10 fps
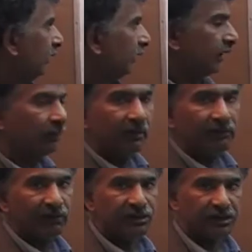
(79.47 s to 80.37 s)
they're going to
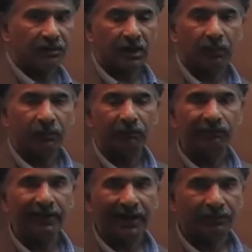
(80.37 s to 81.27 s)
cancel each other out if
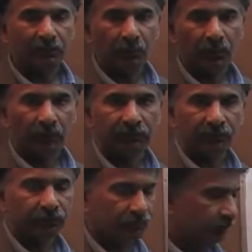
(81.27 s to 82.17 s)
we add the two
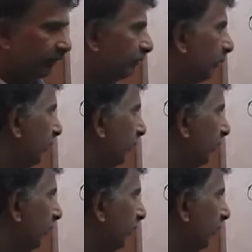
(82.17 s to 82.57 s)
equations. So that's what we're